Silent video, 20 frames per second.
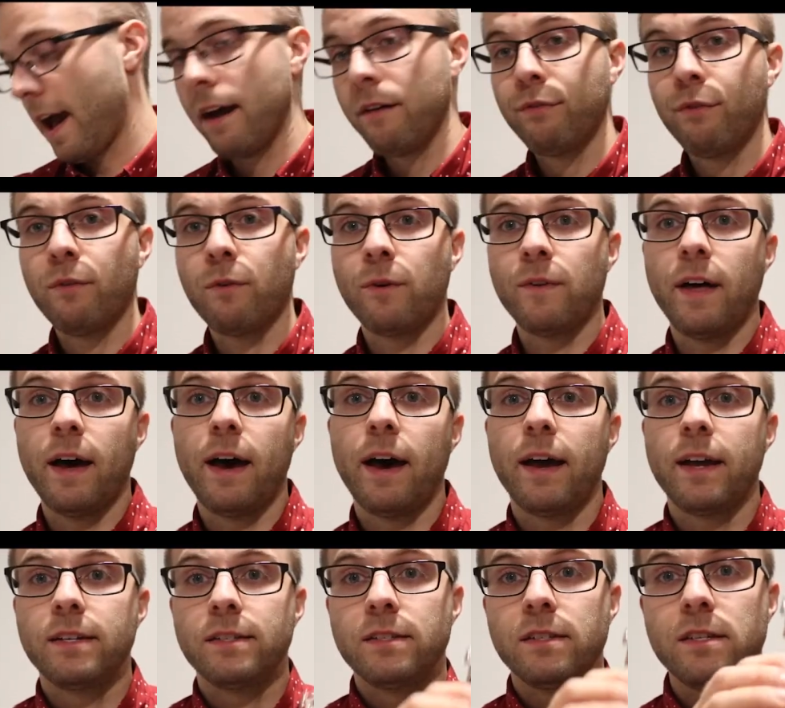F or the
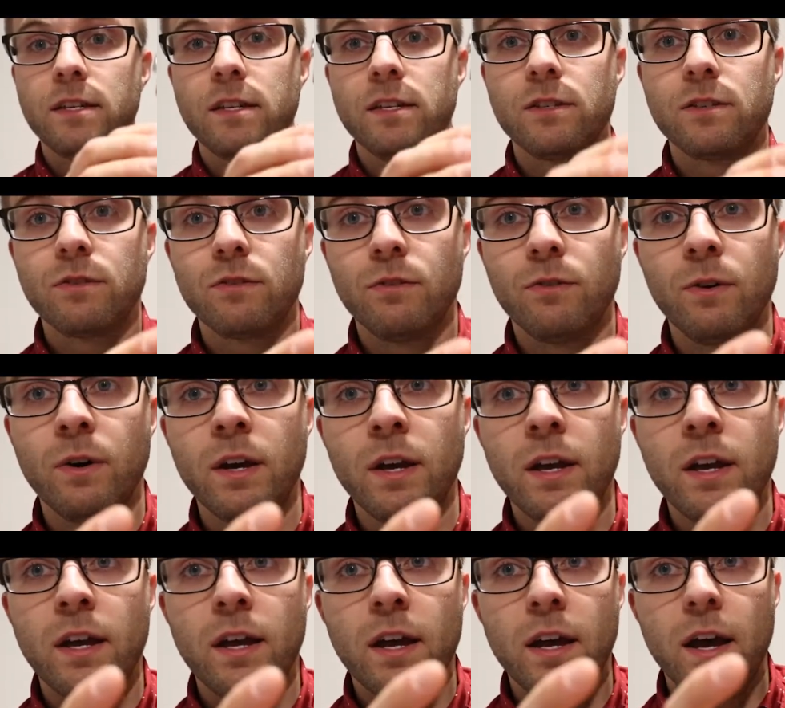high C. So
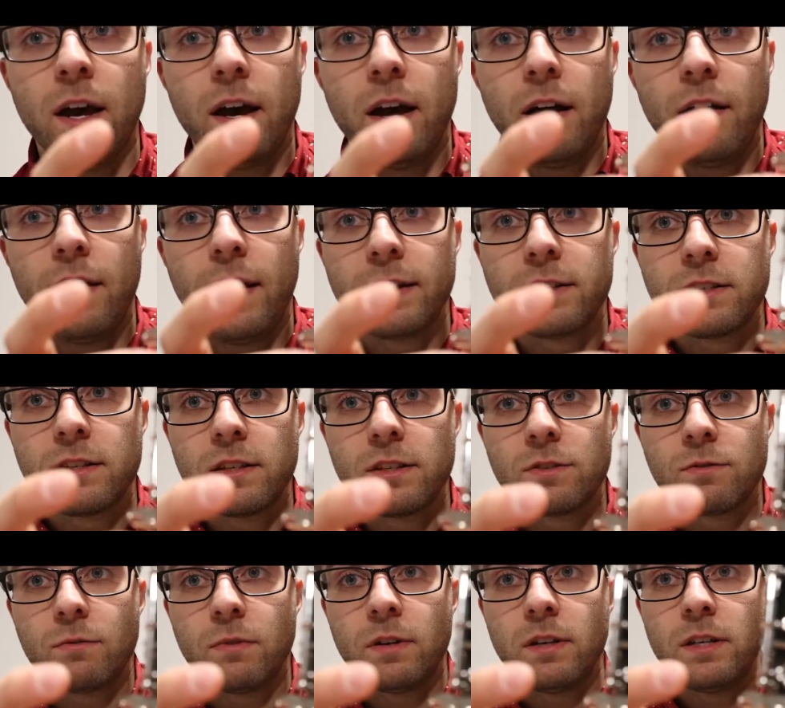that's
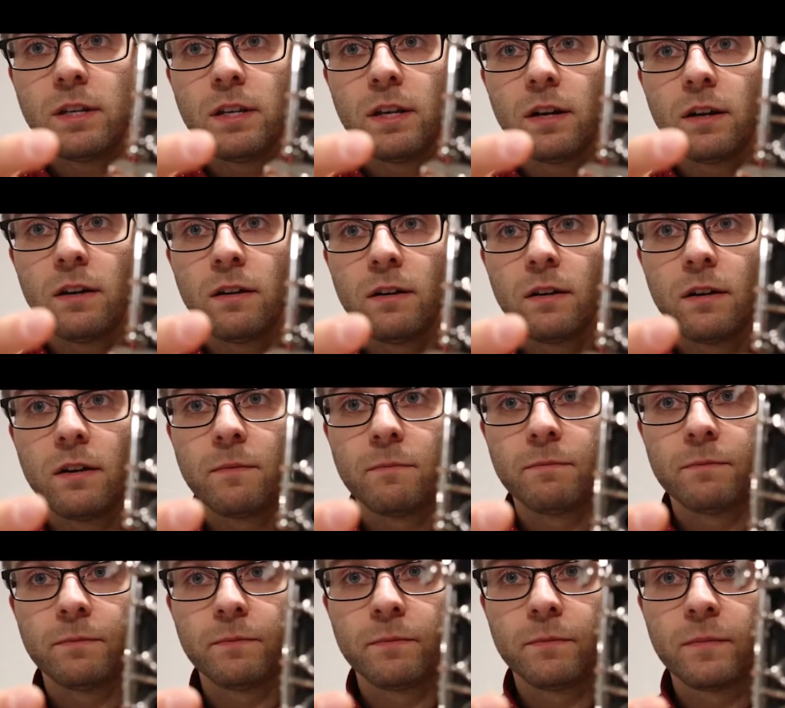this one here,
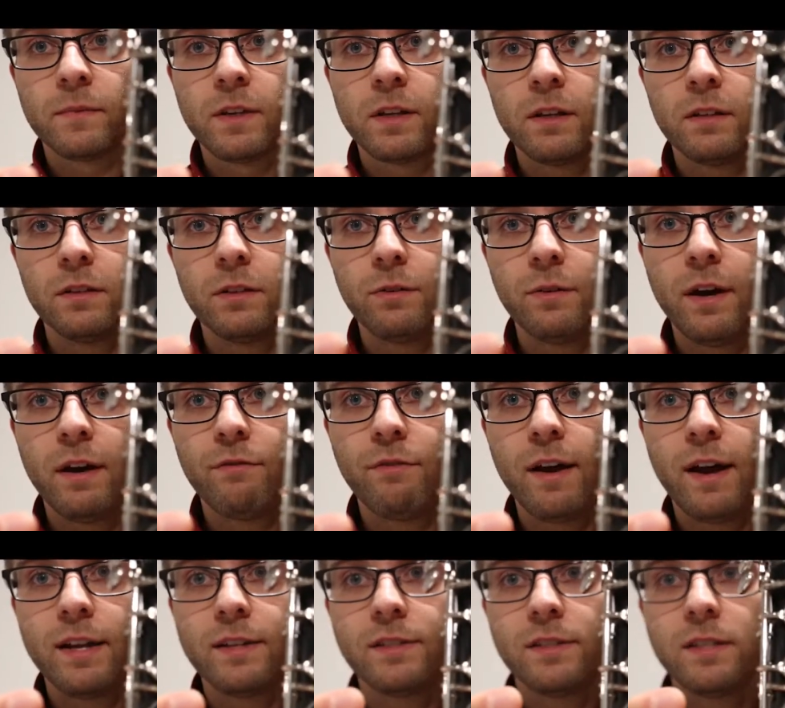low F,
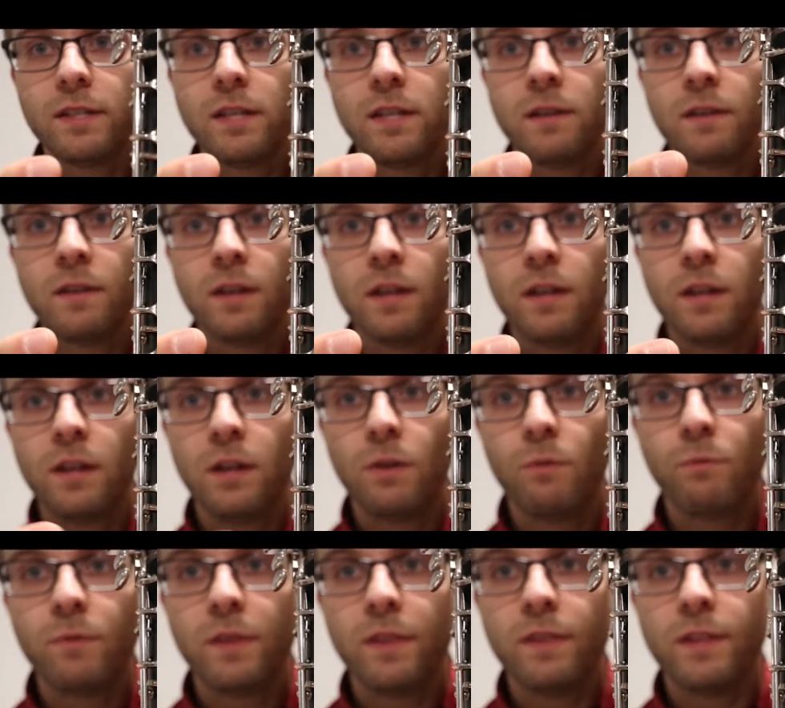high C.
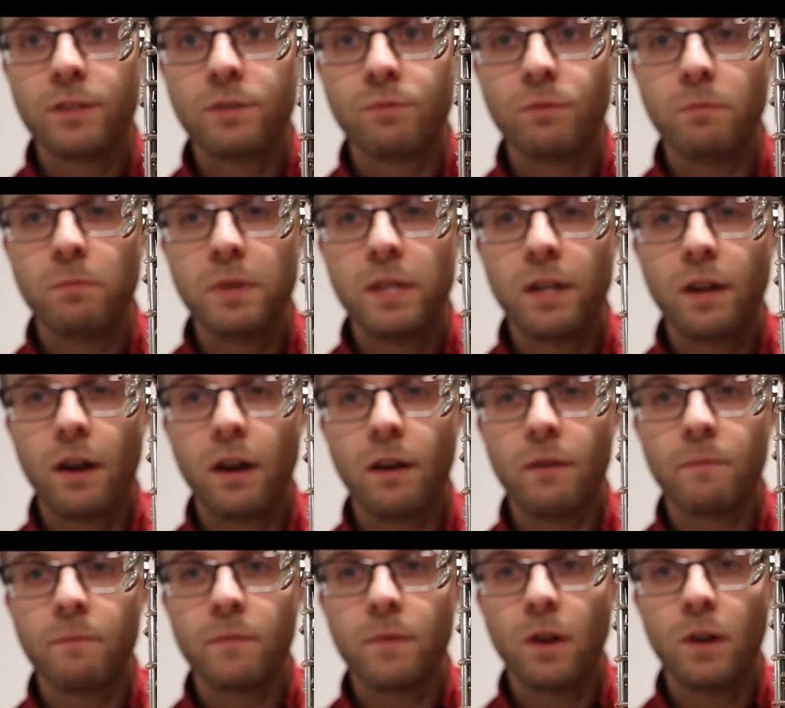This would be
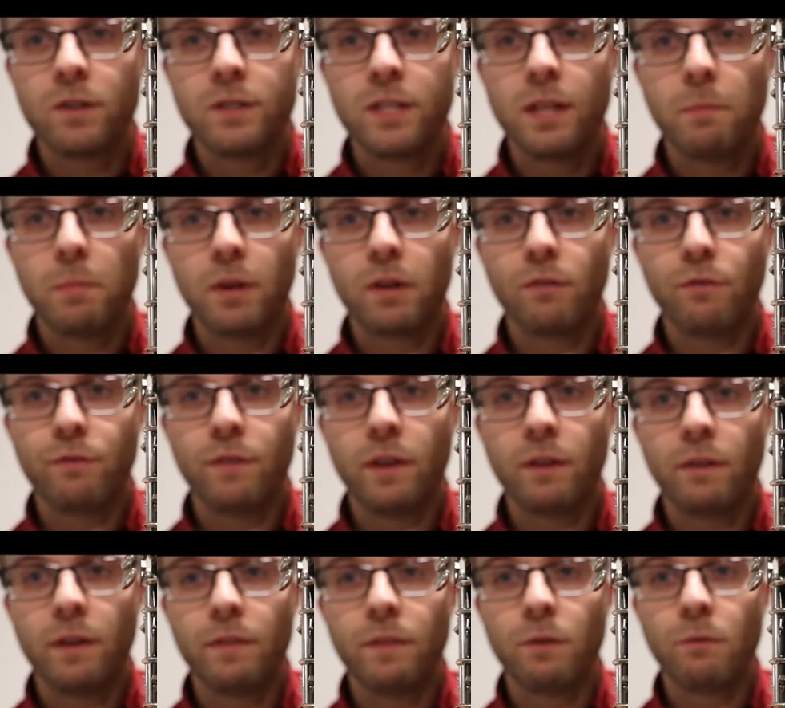our typical
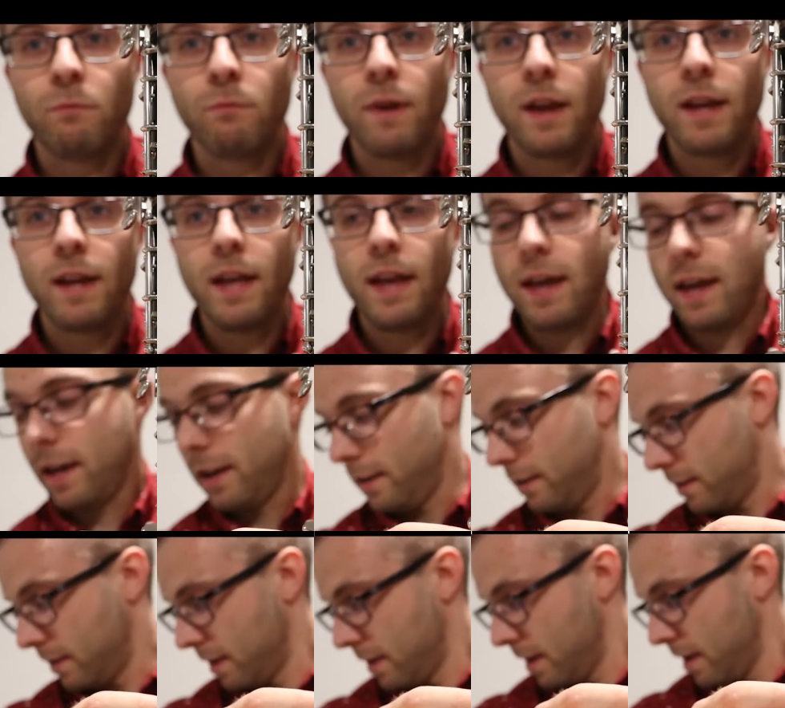fingering, the right
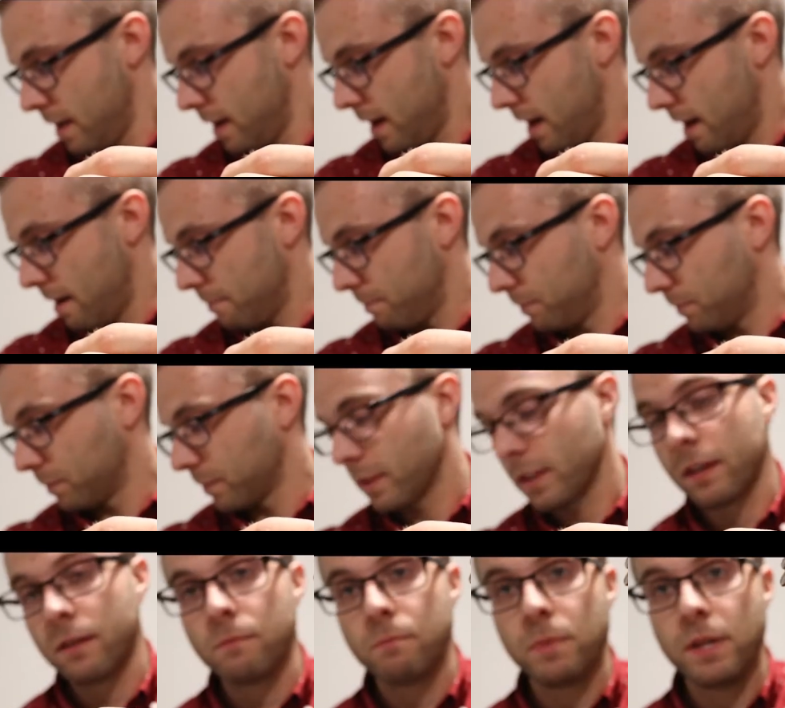hand
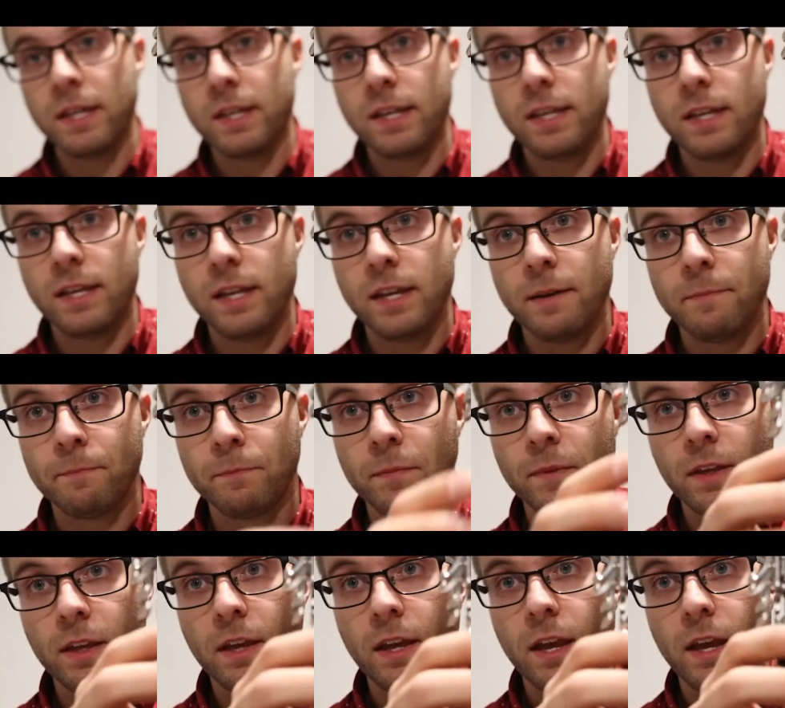pinky key.
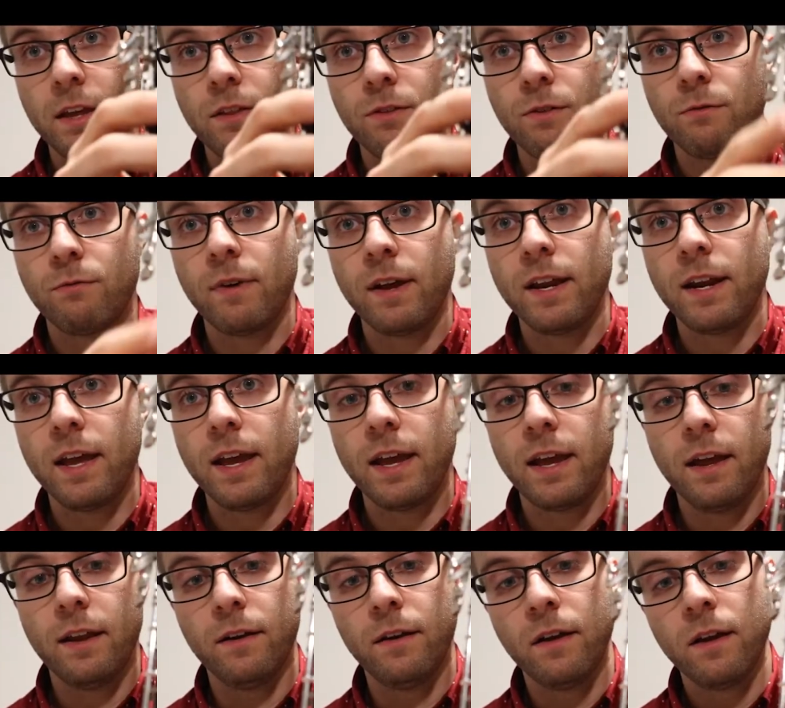Okay, the right
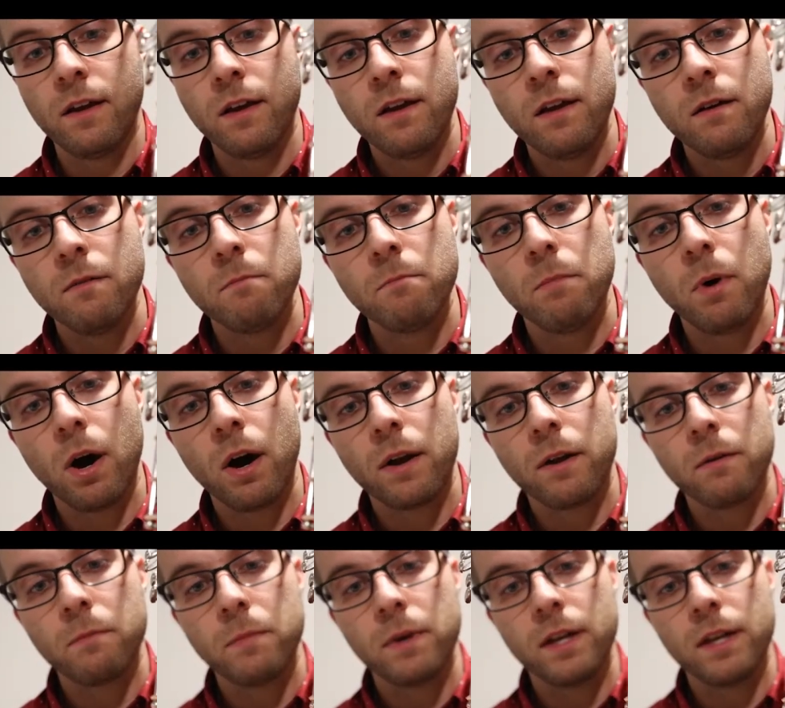hand
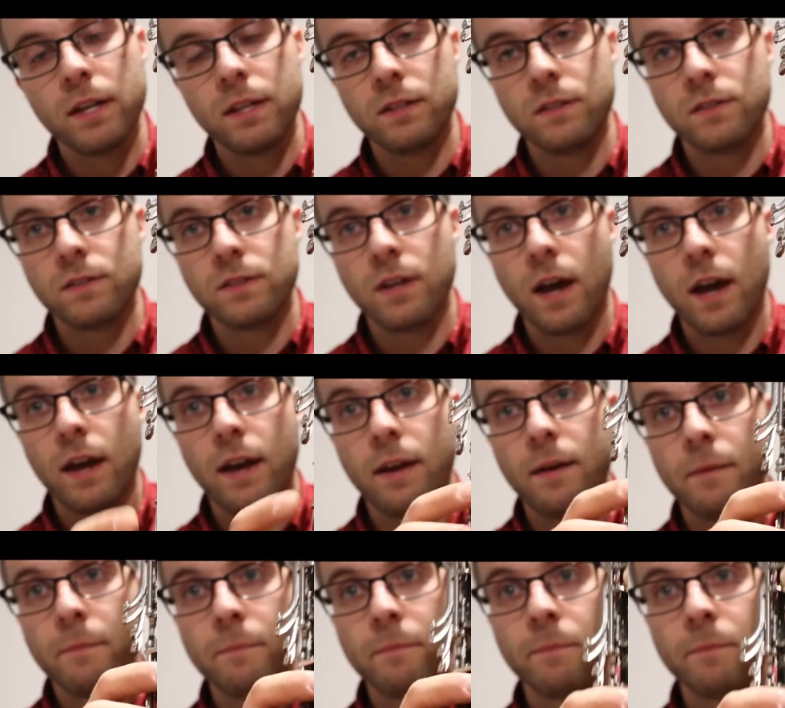bottom inside.